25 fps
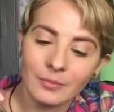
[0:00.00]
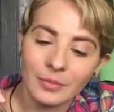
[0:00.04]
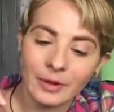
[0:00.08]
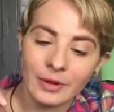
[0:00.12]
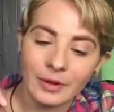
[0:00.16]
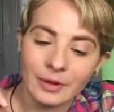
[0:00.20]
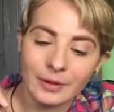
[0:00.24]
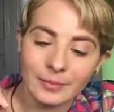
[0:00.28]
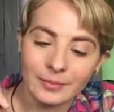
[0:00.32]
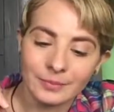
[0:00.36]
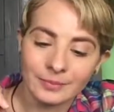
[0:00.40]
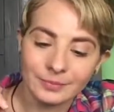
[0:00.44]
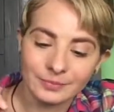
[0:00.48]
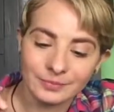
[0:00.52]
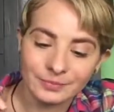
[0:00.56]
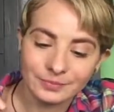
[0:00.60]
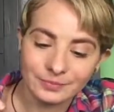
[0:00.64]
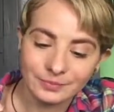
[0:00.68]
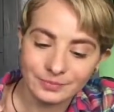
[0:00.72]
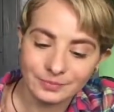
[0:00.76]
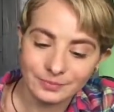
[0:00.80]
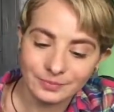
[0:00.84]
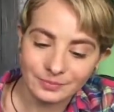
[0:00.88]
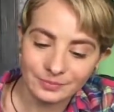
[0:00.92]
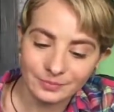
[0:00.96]
But I'm
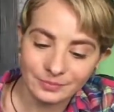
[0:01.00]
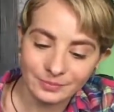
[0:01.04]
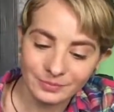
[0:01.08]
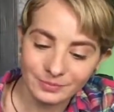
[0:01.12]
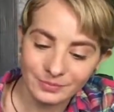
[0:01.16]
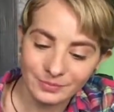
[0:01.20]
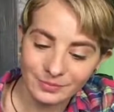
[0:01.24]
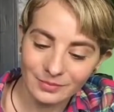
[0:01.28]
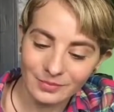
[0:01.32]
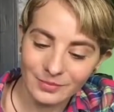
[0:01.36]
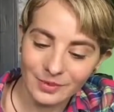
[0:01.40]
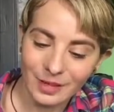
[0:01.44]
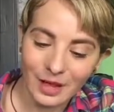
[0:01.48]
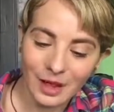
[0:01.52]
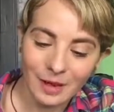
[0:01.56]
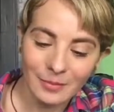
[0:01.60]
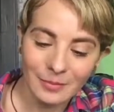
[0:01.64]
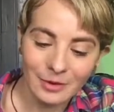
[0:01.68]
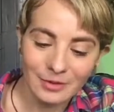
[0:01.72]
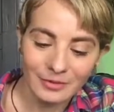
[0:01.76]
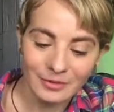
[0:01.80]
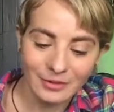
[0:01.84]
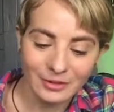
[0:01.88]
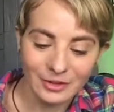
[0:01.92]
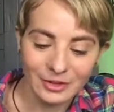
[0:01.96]

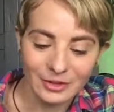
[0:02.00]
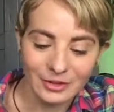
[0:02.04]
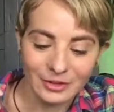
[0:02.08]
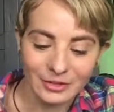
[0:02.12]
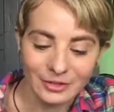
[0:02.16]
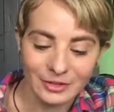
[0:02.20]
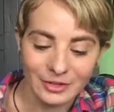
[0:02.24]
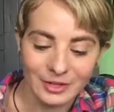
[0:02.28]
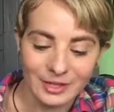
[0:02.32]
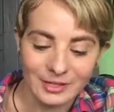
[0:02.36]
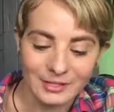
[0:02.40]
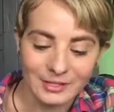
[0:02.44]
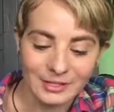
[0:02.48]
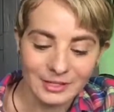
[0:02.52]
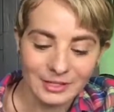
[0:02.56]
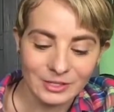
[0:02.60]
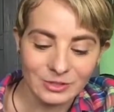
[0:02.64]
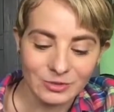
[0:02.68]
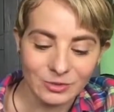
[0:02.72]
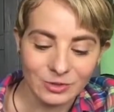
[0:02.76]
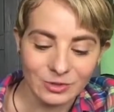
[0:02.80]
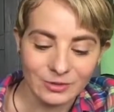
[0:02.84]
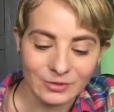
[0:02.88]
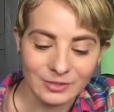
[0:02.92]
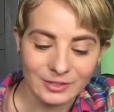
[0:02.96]
not very good. That's like
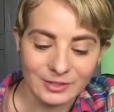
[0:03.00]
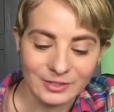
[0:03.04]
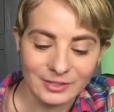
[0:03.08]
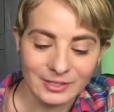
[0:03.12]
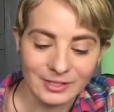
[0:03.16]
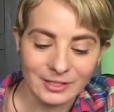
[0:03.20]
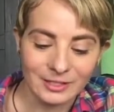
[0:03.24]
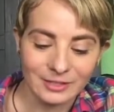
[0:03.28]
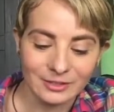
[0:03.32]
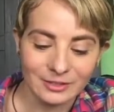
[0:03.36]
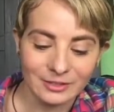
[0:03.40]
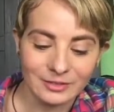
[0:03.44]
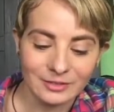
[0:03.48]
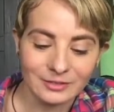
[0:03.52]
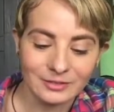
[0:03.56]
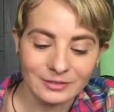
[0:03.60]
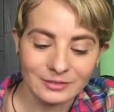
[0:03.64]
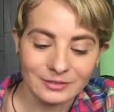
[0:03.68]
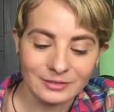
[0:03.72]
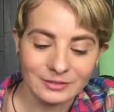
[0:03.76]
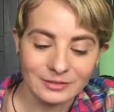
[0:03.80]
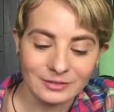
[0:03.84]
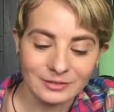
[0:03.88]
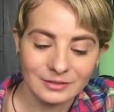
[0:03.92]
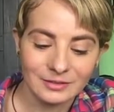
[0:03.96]
sort of a skill.
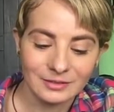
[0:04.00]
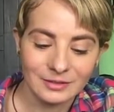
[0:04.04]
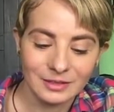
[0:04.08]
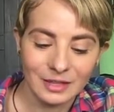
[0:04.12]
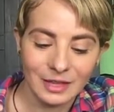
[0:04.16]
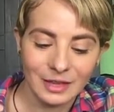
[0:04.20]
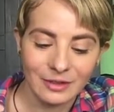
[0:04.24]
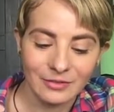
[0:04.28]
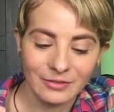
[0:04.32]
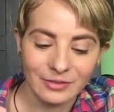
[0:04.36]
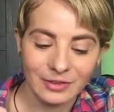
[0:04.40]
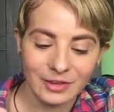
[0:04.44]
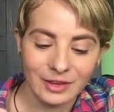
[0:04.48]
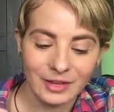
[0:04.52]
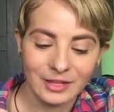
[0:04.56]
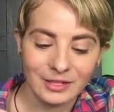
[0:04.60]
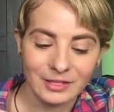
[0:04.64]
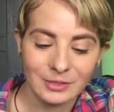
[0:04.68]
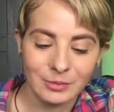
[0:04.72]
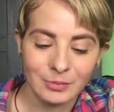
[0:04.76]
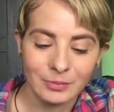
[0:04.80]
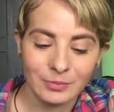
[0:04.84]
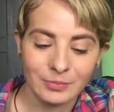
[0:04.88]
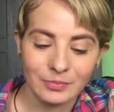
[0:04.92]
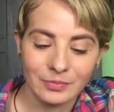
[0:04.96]
I feel like
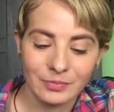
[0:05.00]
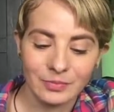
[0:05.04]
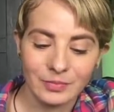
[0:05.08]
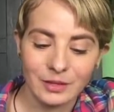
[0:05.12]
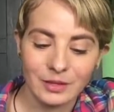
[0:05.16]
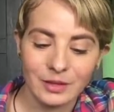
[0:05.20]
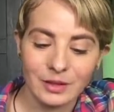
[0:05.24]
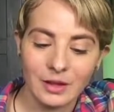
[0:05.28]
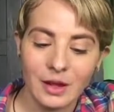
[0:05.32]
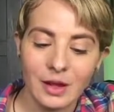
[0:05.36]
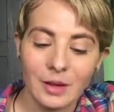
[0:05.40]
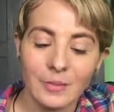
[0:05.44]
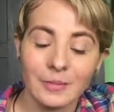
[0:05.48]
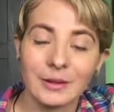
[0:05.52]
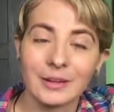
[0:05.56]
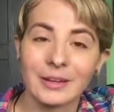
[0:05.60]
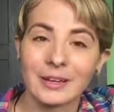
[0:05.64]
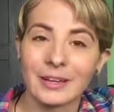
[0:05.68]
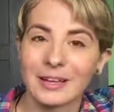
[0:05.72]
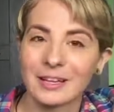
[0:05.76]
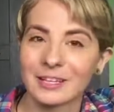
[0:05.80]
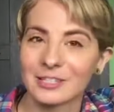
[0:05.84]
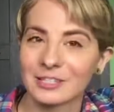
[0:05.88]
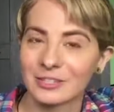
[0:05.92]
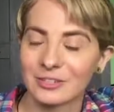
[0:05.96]
it's common
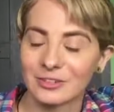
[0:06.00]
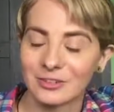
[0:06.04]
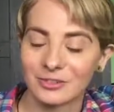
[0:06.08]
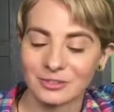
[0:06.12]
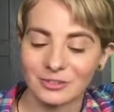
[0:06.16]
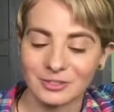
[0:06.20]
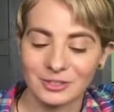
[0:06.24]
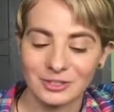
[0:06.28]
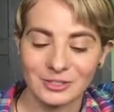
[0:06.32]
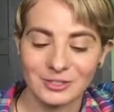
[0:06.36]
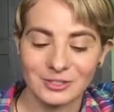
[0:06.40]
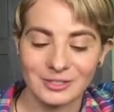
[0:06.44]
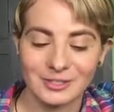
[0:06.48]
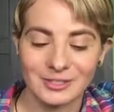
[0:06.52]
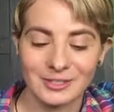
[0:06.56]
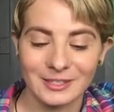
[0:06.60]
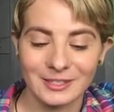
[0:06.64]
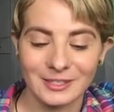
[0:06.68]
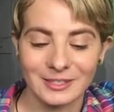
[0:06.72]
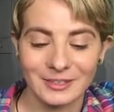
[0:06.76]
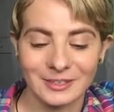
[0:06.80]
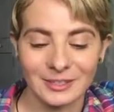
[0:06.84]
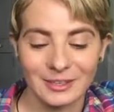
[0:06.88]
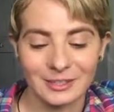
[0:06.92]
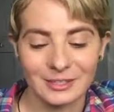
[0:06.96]
in Asian cultures,
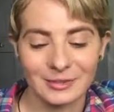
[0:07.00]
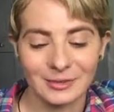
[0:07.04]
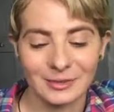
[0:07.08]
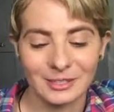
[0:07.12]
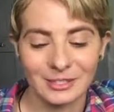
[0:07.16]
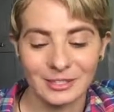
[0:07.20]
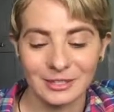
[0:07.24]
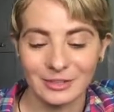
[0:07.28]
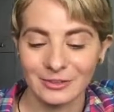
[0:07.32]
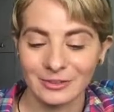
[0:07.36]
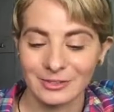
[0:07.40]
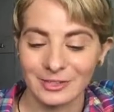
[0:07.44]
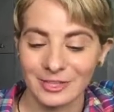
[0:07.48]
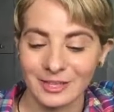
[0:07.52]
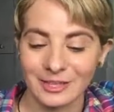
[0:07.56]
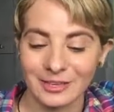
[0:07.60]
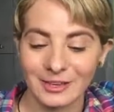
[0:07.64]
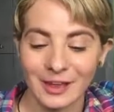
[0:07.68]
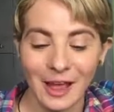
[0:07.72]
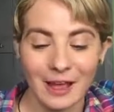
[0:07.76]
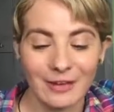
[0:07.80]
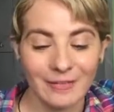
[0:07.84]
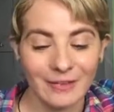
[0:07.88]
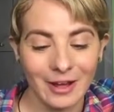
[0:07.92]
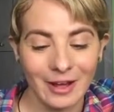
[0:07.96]
especially those that
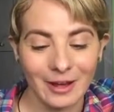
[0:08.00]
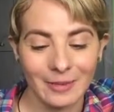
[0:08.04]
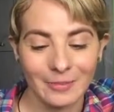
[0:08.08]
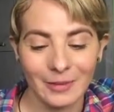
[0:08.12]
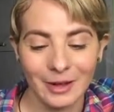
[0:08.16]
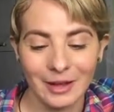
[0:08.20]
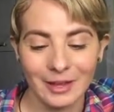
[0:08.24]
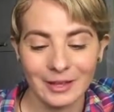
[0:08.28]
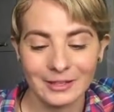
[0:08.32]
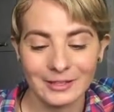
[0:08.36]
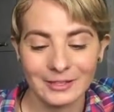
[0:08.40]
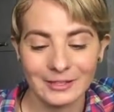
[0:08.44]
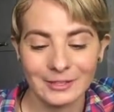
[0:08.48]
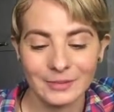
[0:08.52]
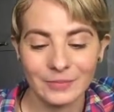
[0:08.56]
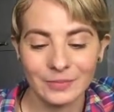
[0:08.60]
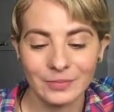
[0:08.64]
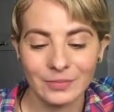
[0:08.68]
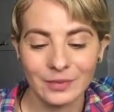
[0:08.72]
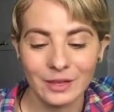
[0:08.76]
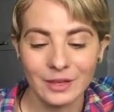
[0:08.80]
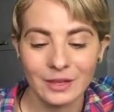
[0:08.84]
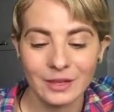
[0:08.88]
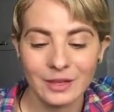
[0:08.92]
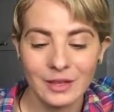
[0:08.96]
have hot pots,
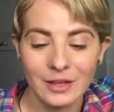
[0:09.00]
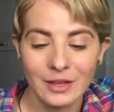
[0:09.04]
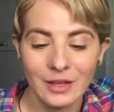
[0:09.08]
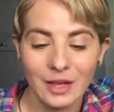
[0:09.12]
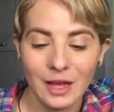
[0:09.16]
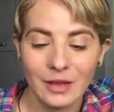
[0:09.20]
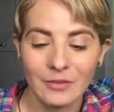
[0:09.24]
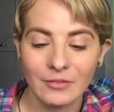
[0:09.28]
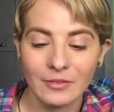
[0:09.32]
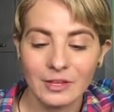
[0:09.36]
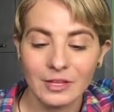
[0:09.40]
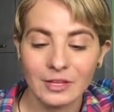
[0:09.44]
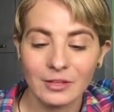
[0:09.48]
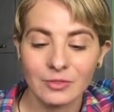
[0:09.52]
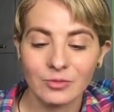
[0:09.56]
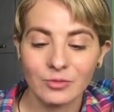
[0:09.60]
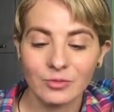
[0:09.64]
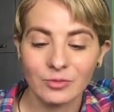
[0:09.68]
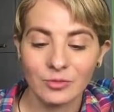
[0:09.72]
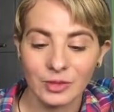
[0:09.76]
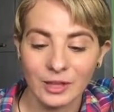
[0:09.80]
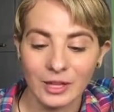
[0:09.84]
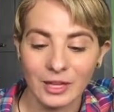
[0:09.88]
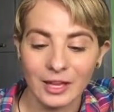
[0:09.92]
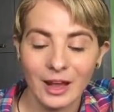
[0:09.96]
of
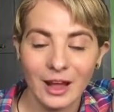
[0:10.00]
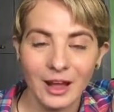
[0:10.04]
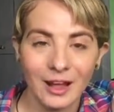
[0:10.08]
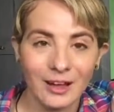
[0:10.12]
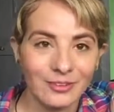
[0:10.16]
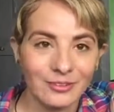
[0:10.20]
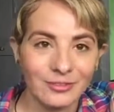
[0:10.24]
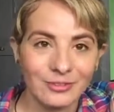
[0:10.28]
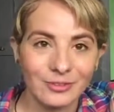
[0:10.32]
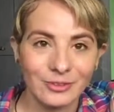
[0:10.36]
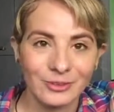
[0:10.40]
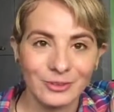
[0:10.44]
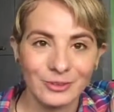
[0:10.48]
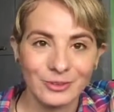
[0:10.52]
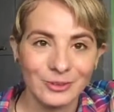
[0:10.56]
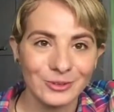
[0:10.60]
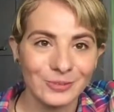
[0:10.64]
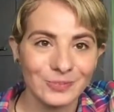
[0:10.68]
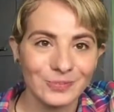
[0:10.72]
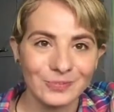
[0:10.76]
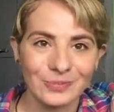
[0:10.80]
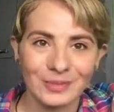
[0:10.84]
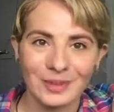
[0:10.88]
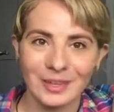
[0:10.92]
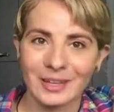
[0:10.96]
eating really hot
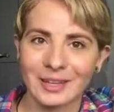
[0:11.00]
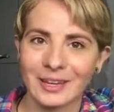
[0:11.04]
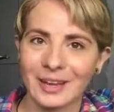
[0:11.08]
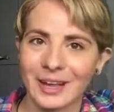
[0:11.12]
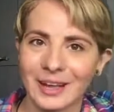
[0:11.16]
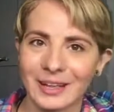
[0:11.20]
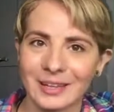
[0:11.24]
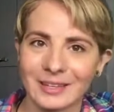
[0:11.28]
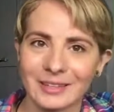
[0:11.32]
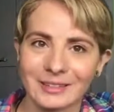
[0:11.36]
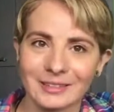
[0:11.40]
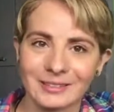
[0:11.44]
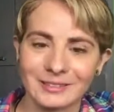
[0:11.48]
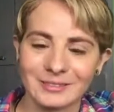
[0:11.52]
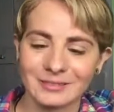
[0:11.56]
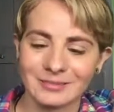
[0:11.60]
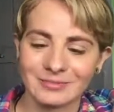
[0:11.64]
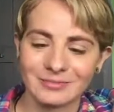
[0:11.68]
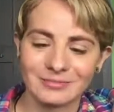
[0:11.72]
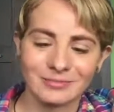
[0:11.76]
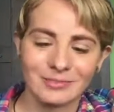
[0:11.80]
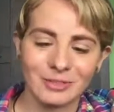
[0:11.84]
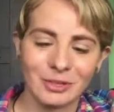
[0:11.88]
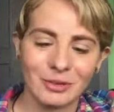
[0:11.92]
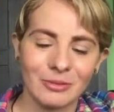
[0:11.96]
food, and I
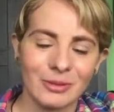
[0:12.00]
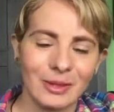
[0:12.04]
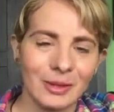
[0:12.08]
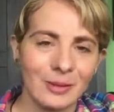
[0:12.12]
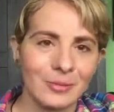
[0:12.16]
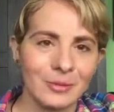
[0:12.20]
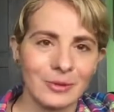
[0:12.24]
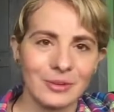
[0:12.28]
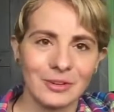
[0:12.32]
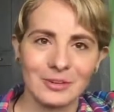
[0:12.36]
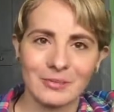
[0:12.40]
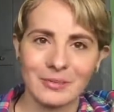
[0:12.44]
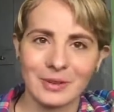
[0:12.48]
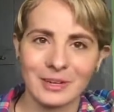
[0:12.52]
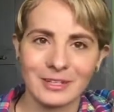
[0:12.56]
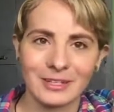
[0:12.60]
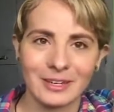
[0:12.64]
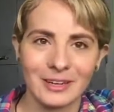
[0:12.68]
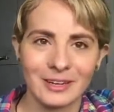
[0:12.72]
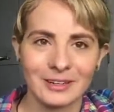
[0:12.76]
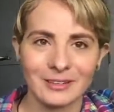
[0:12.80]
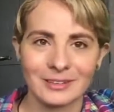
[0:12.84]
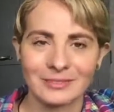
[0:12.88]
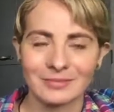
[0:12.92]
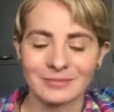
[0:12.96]
don't like burning my
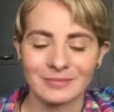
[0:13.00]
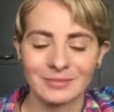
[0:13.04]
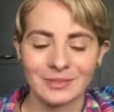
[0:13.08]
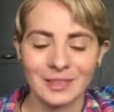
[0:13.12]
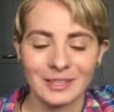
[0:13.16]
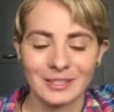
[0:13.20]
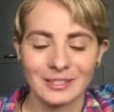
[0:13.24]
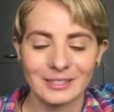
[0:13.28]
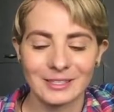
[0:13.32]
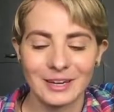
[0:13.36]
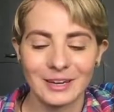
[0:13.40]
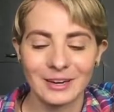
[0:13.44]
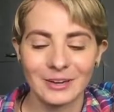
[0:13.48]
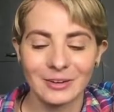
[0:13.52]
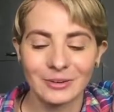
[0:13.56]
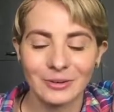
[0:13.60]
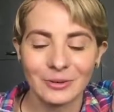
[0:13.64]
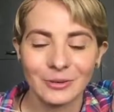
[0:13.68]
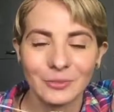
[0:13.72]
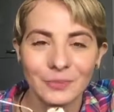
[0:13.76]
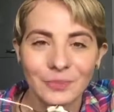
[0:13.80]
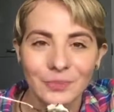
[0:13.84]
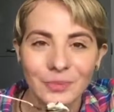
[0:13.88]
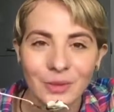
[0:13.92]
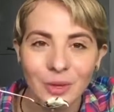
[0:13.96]
tongue,
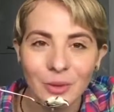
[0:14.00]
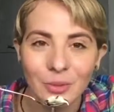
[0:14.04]
so